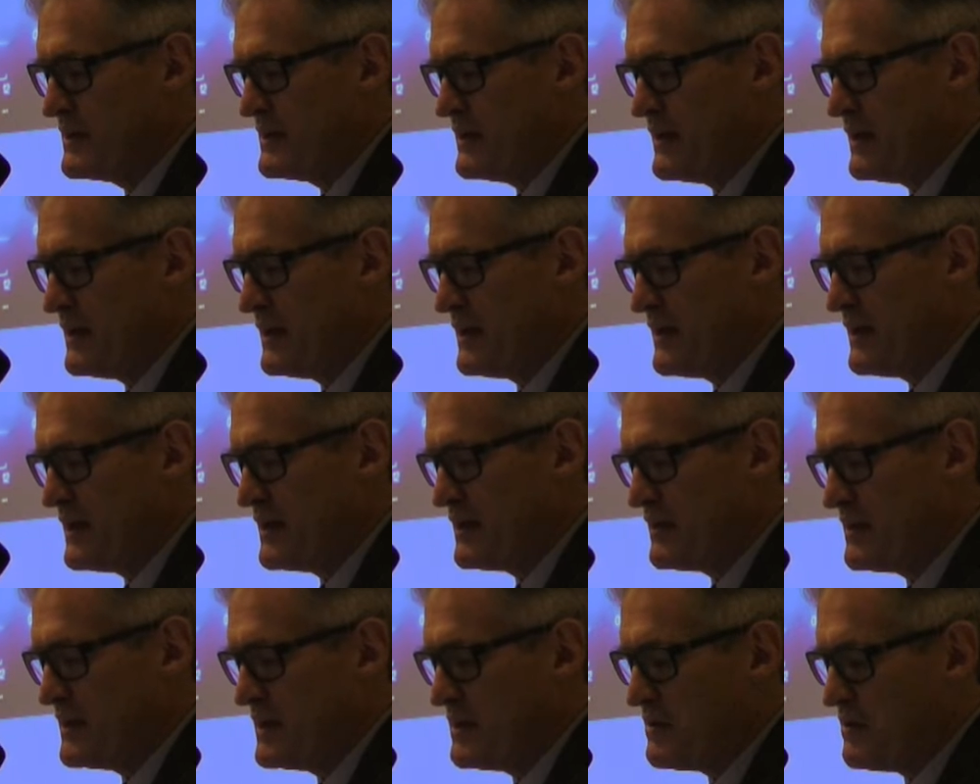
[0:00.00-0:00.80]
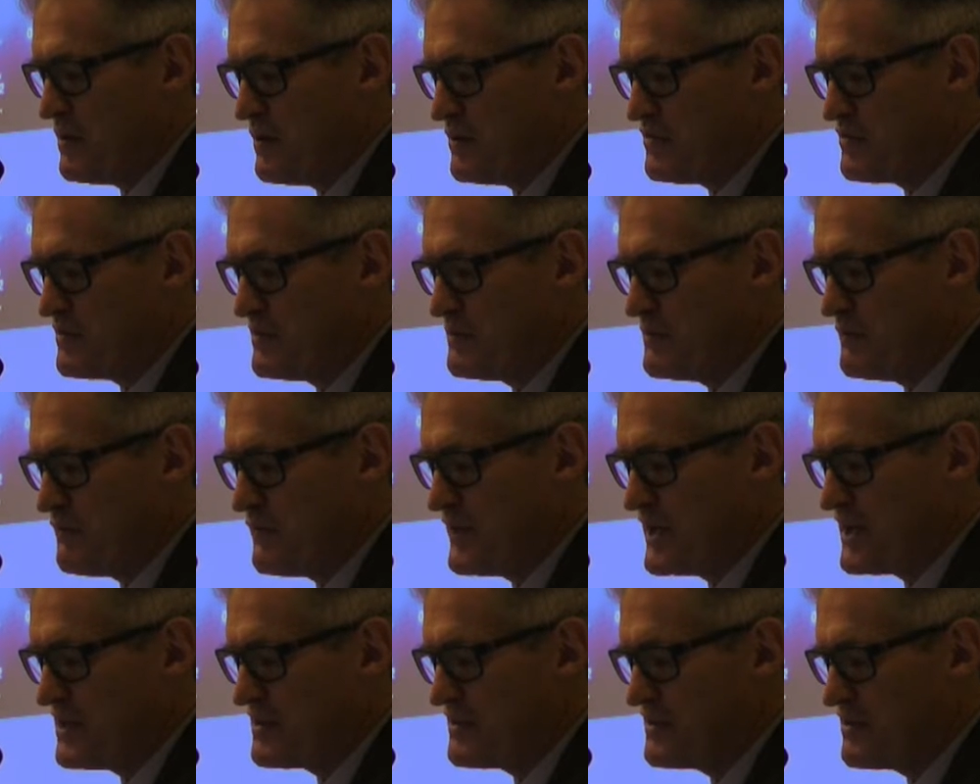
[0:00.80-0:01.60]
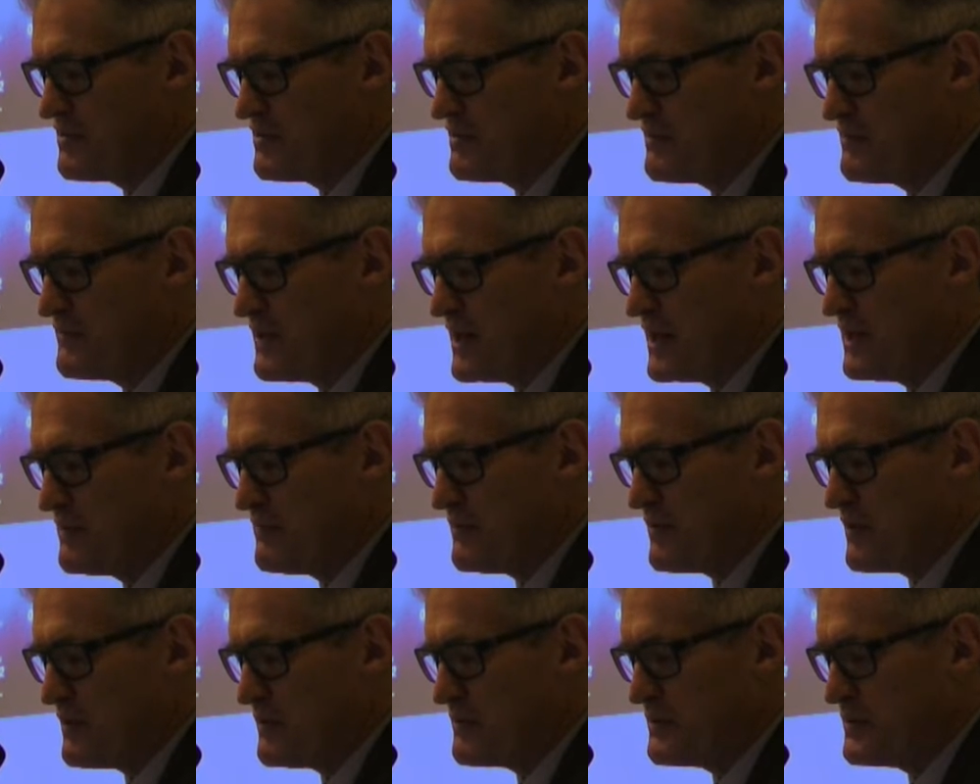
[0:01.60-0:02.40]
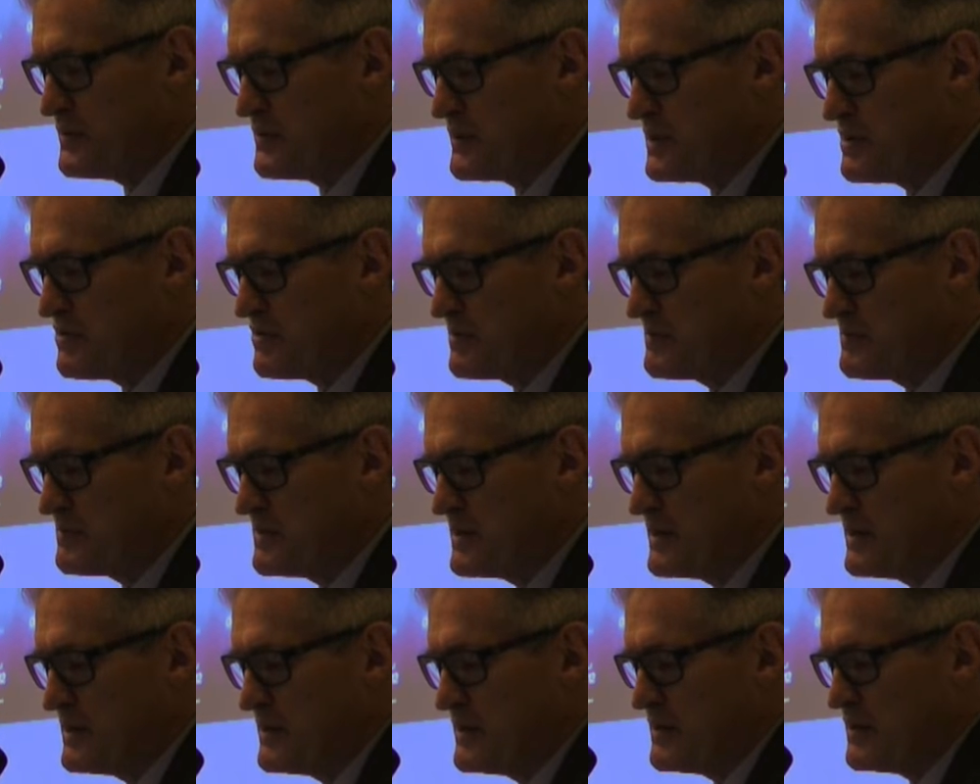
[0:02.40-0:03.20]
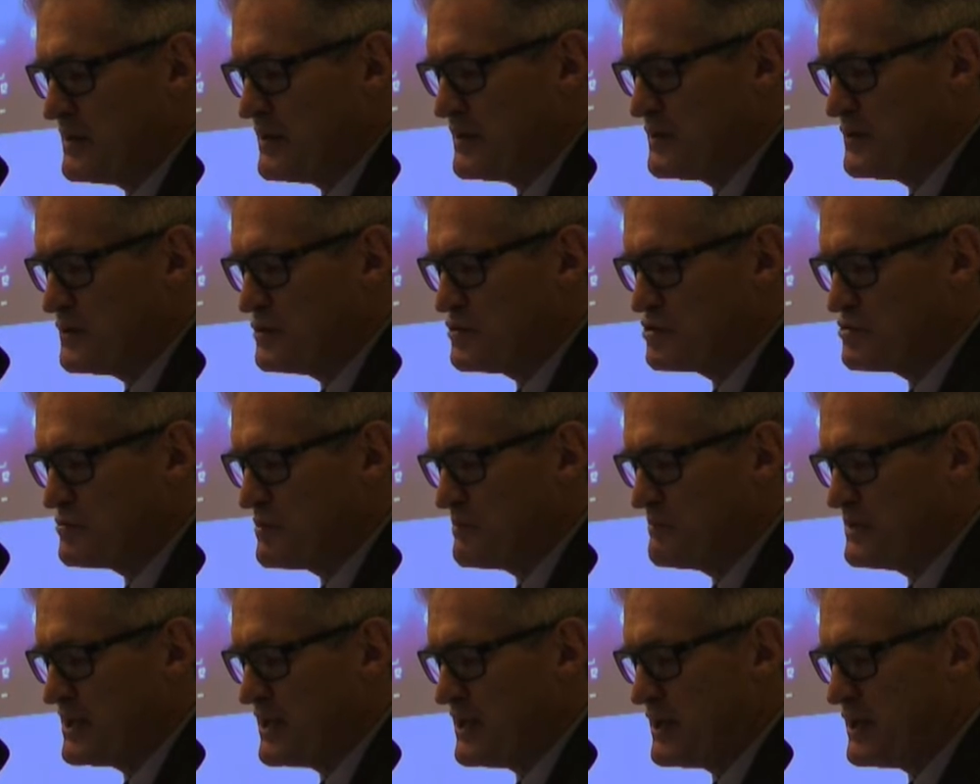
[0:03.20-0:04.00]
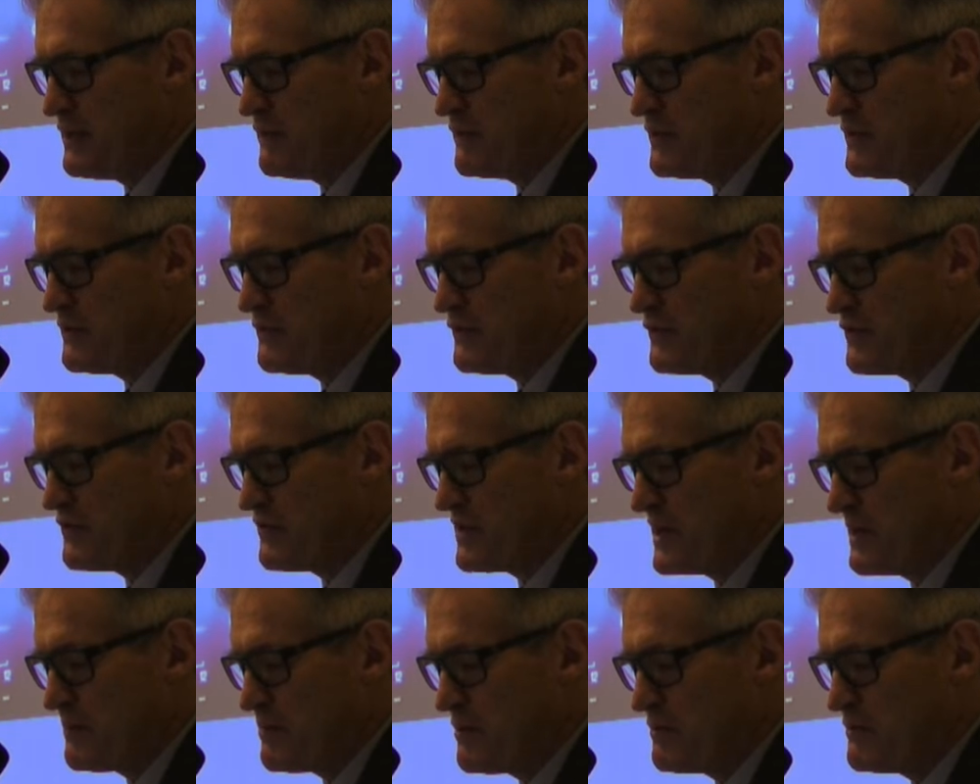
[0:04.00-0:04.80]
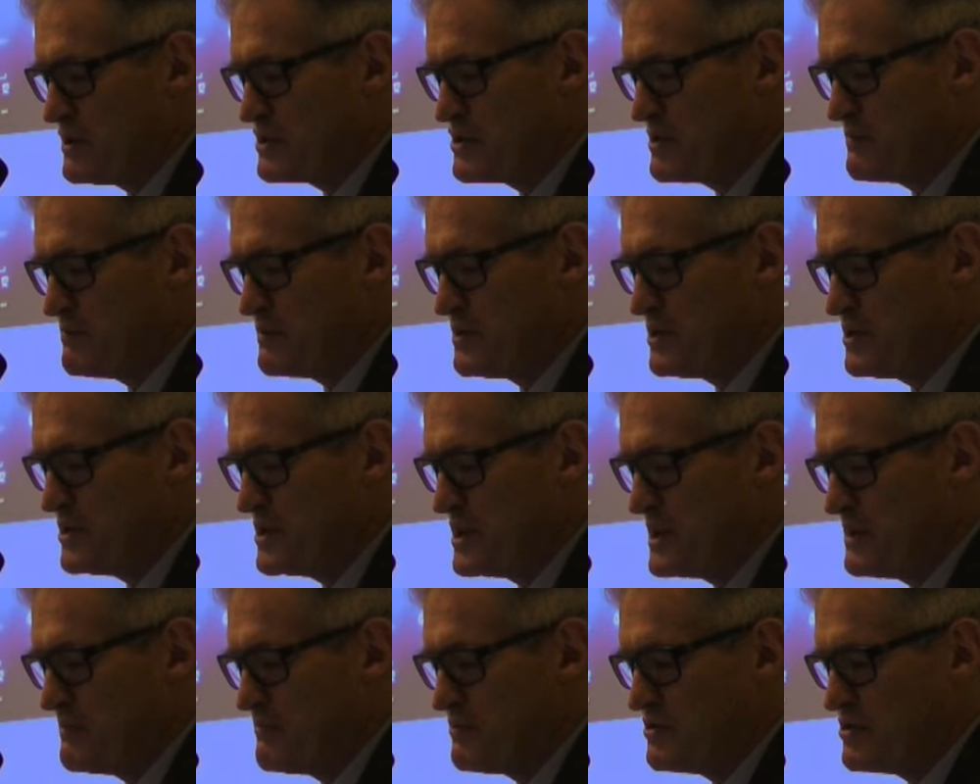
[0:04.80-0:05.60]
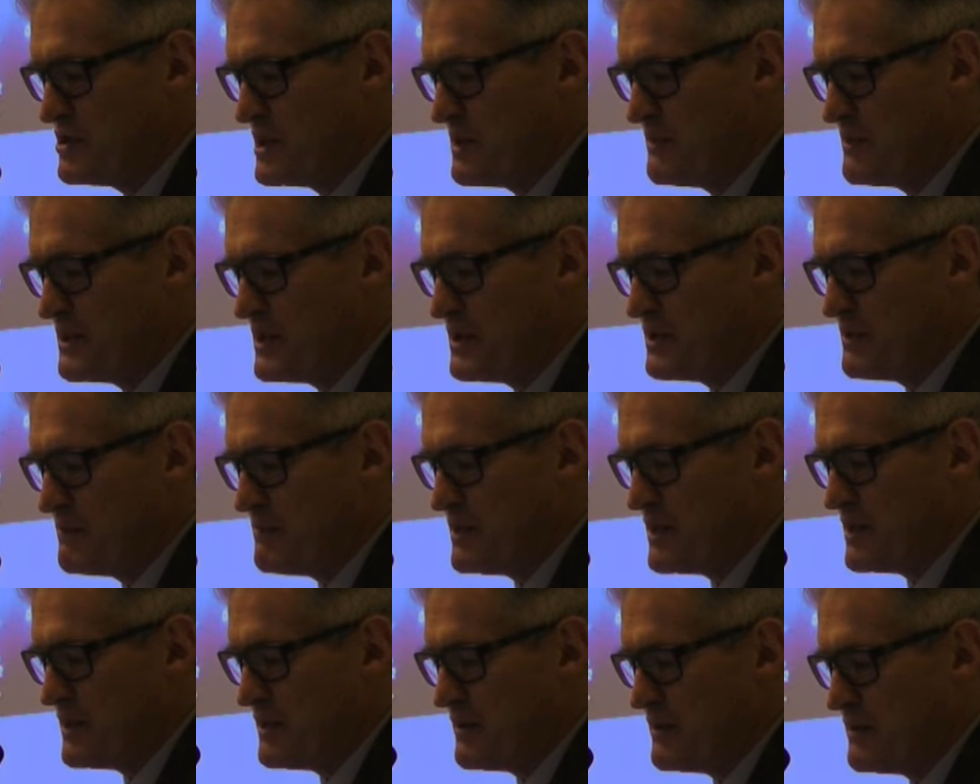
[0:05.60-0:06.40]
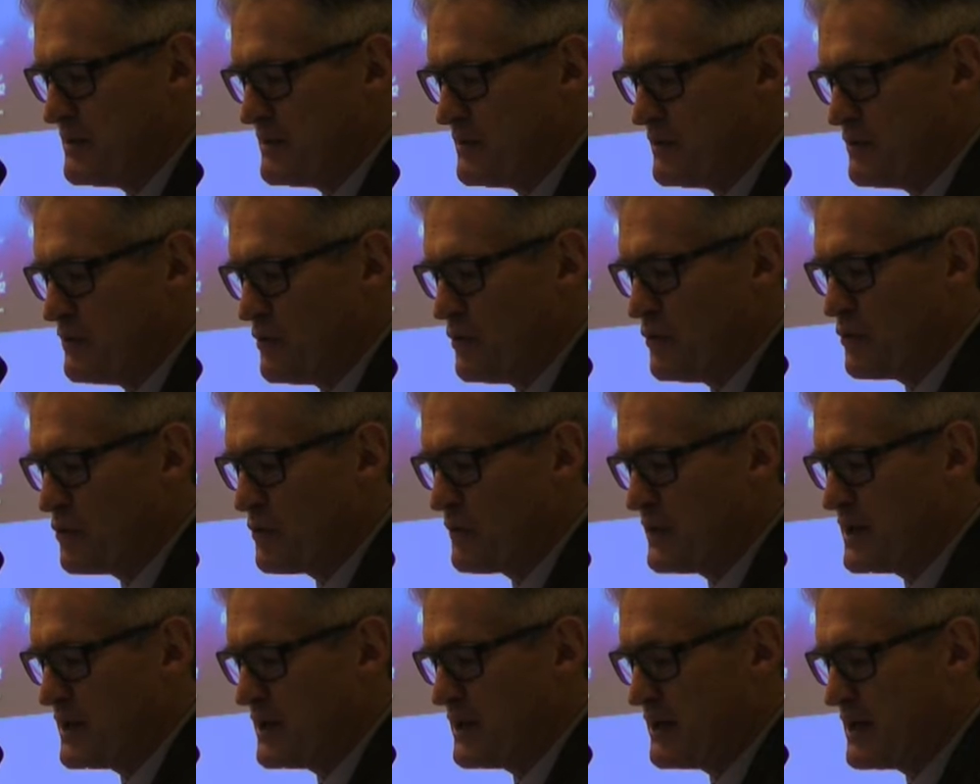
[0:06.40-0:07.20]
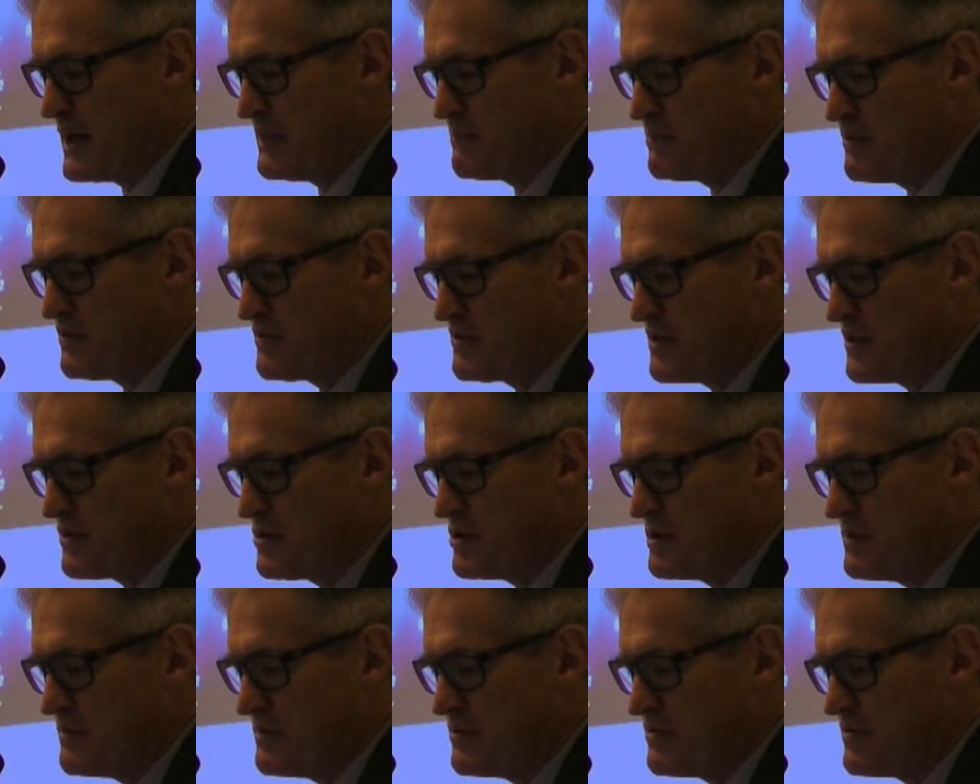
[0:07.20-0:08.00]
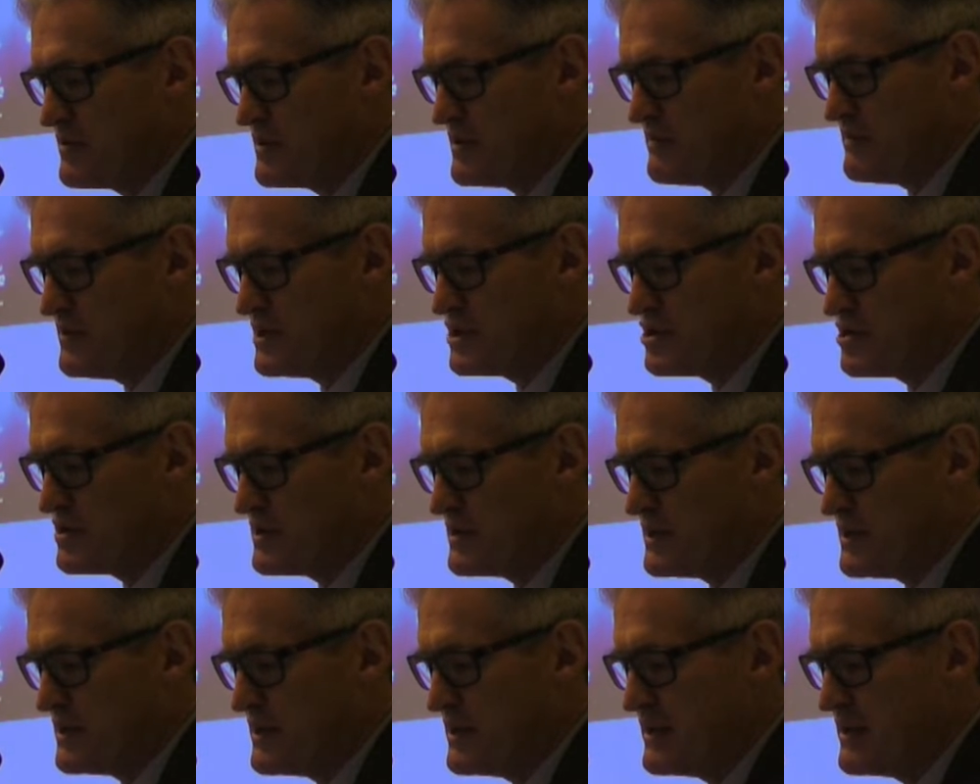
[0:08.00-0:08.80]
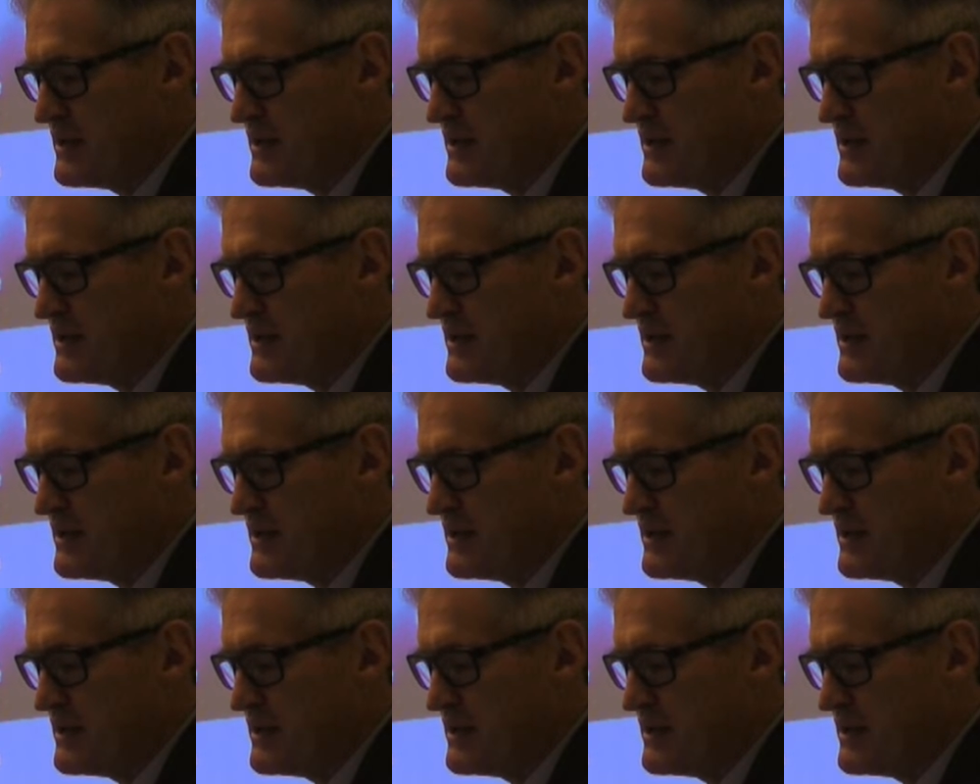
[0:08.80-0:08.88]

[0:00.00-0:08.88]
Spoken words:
And it also reflects in survival, where you get some unusual behavior. For example, retroperitoneum were dominated by low-grade liposarcomas that eventually